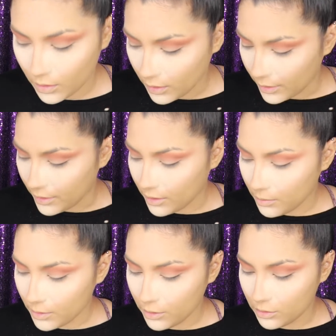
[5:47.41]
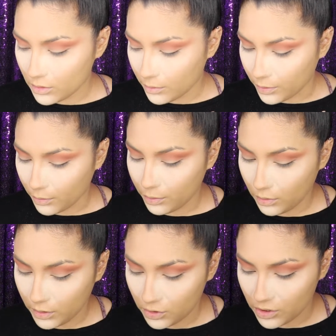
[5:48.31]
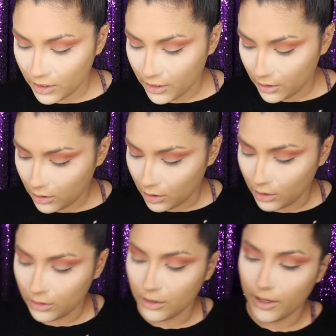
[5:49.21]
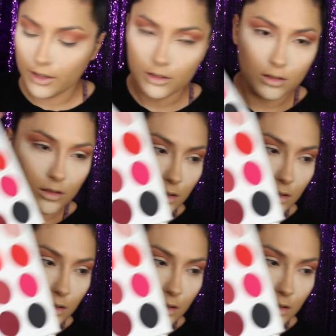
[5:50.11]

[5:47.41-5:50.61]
I think I'm going to use the purpley shade called Next.